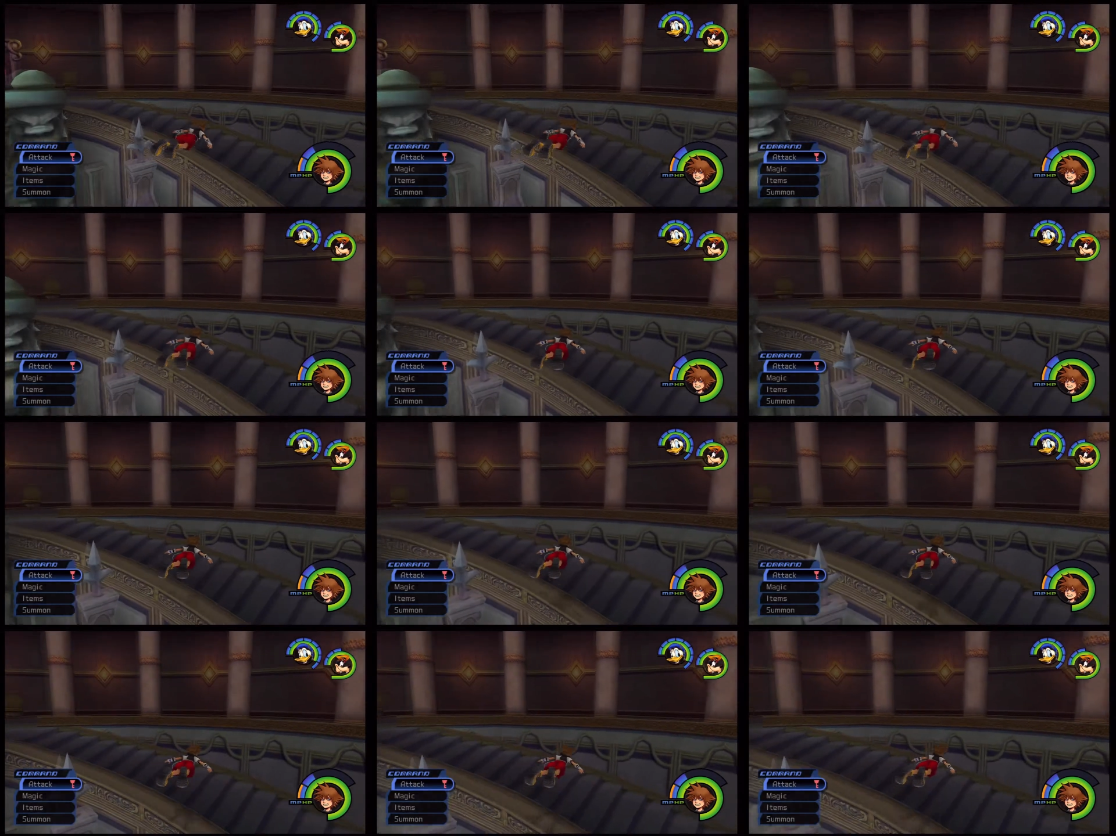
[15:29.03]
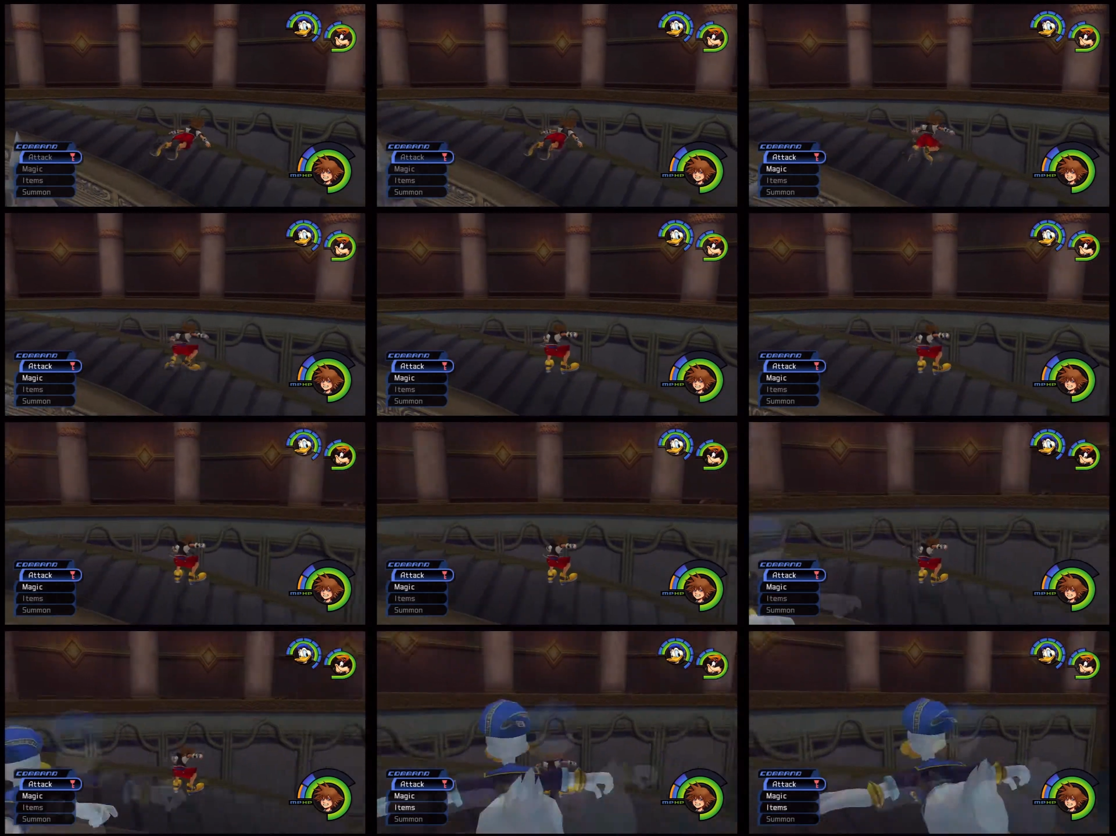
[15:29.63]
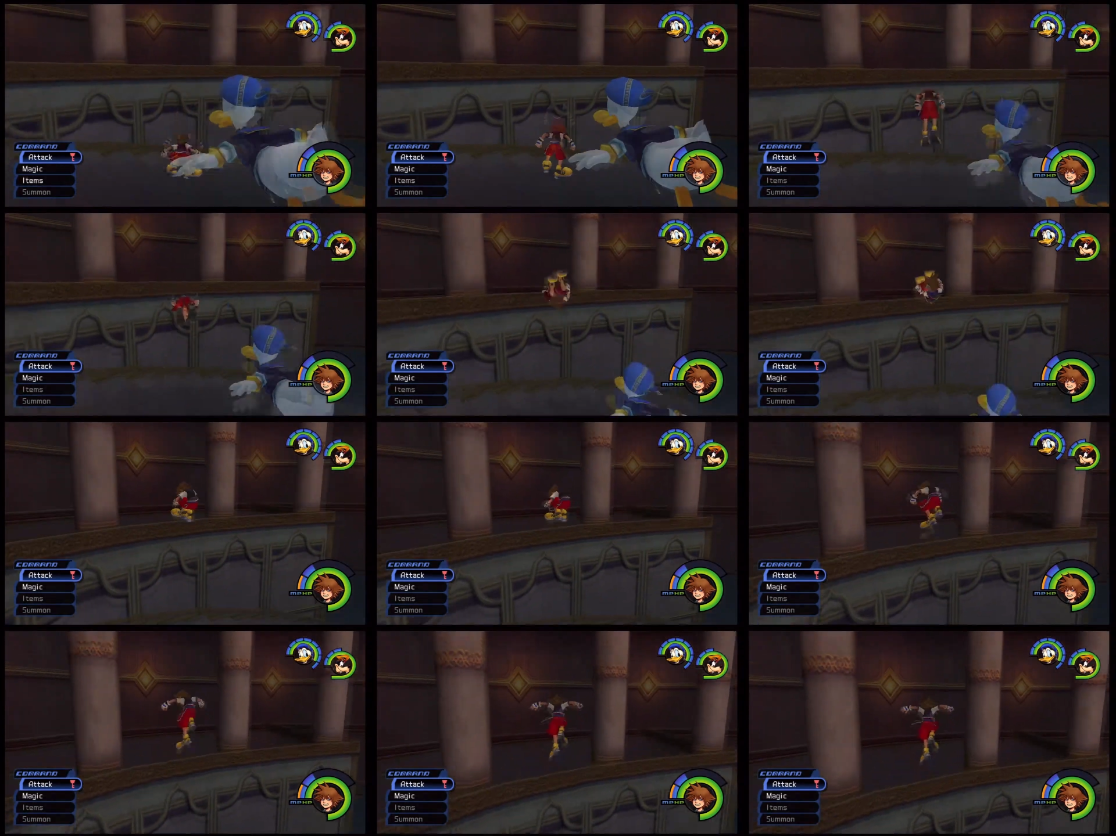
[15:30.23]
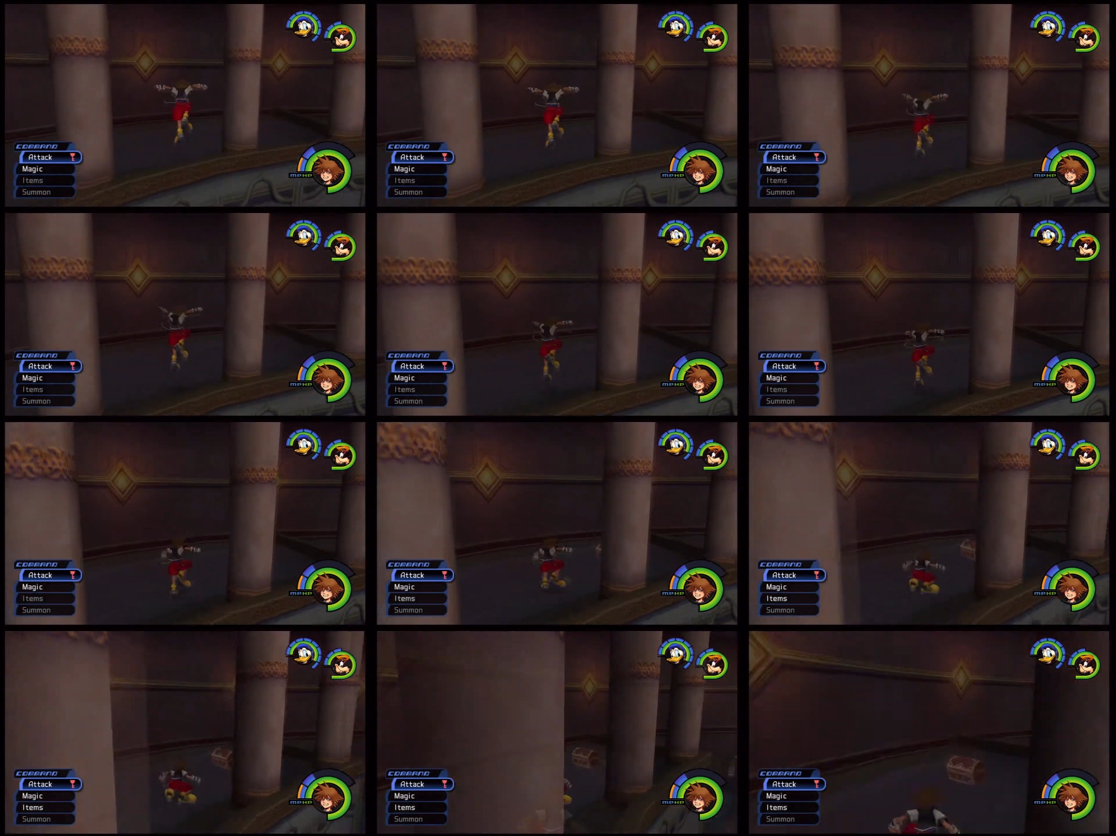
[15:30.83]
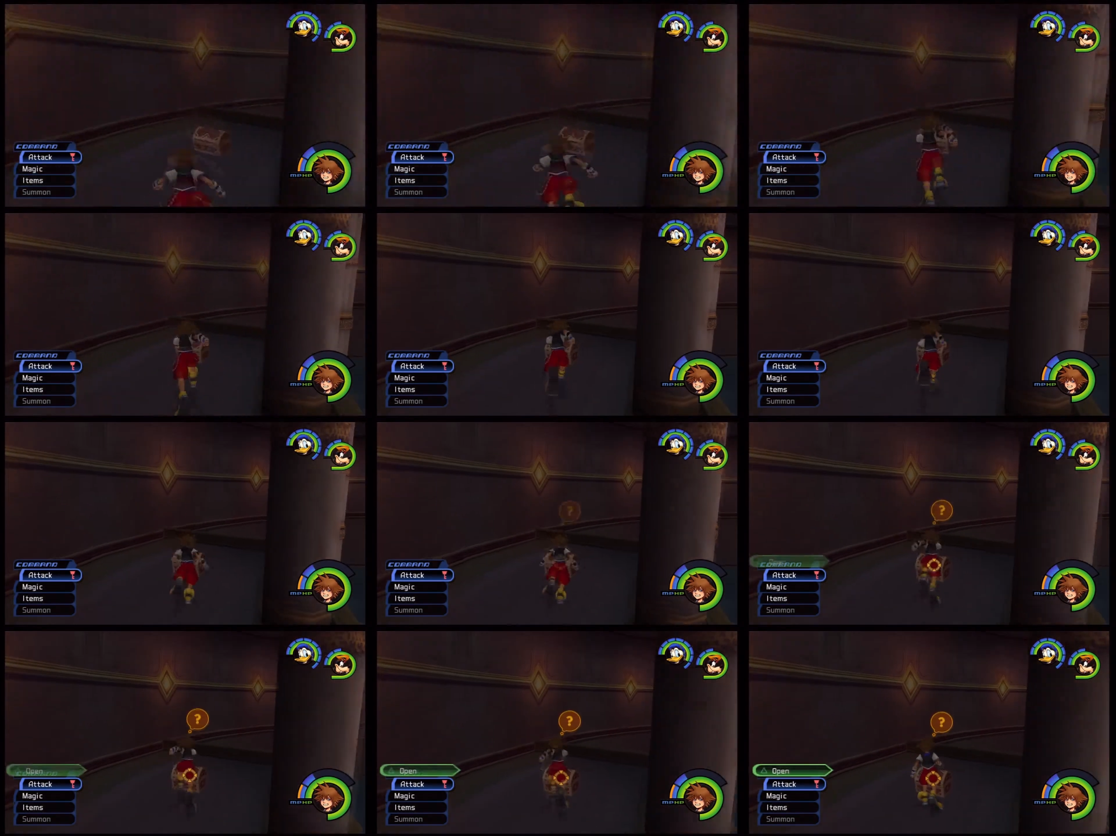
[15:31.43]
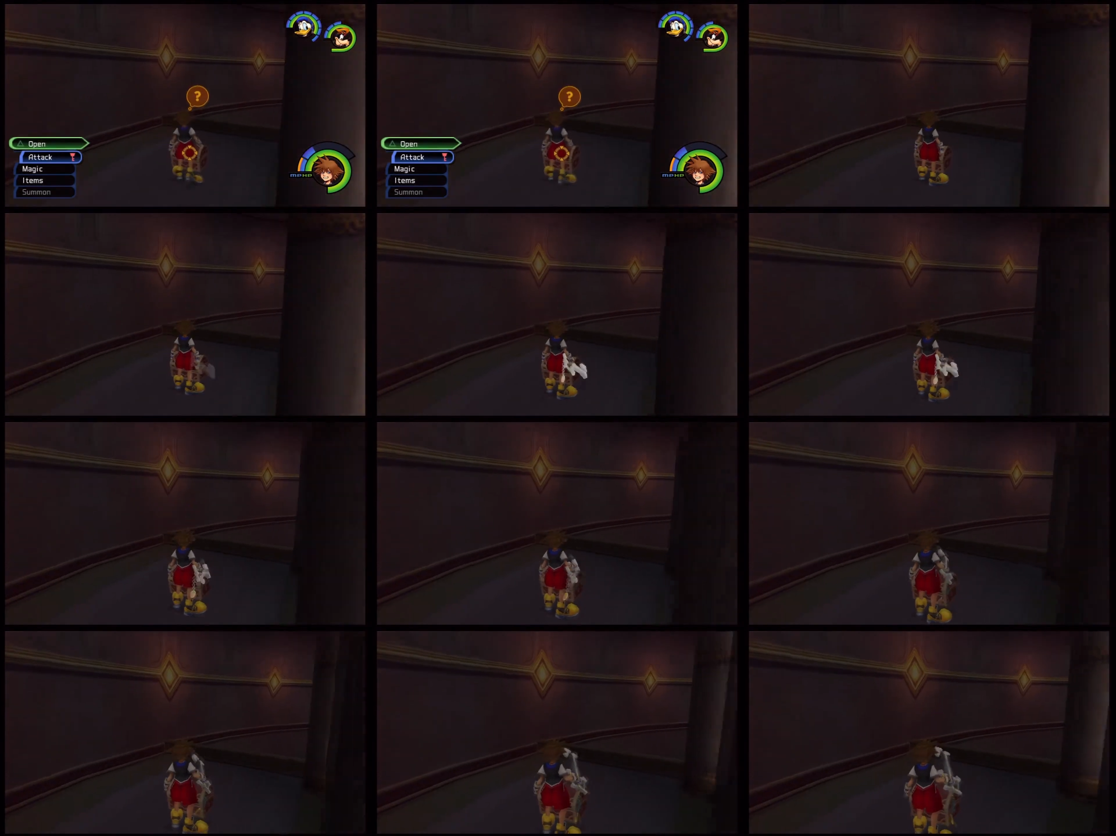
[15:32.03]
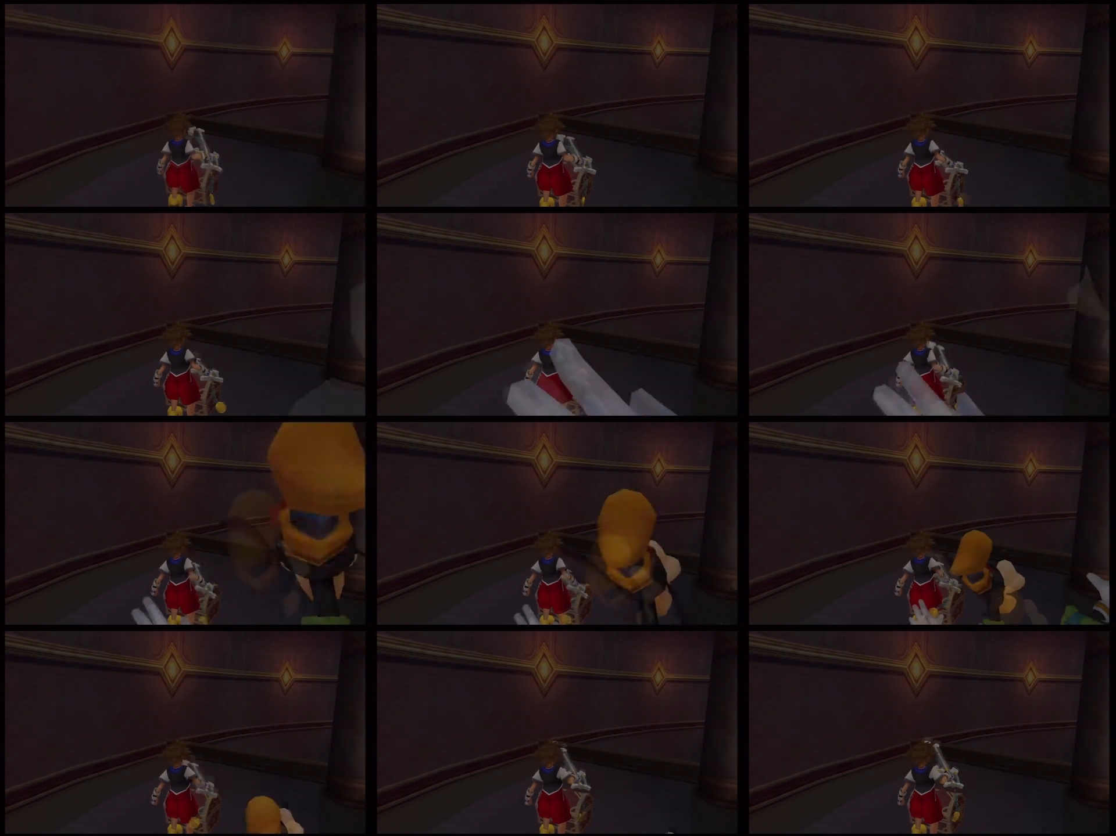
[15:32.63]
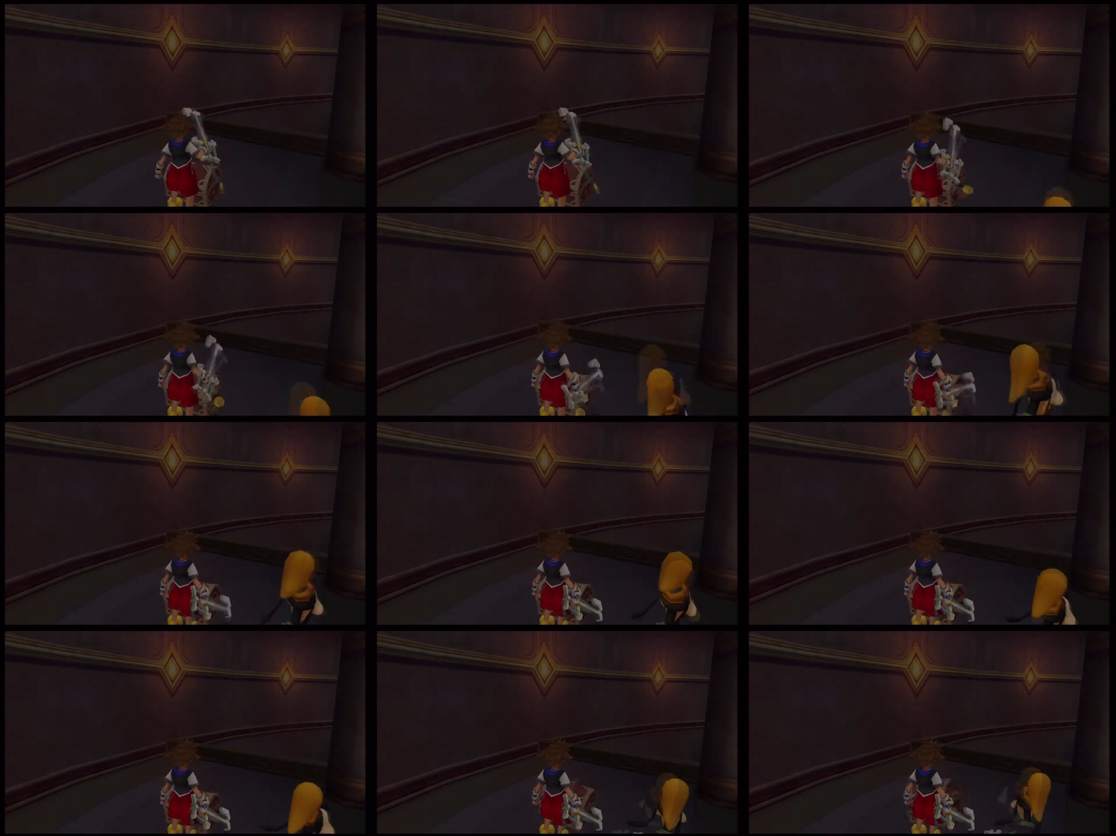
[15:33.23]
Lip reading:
[unreadable: no face in view]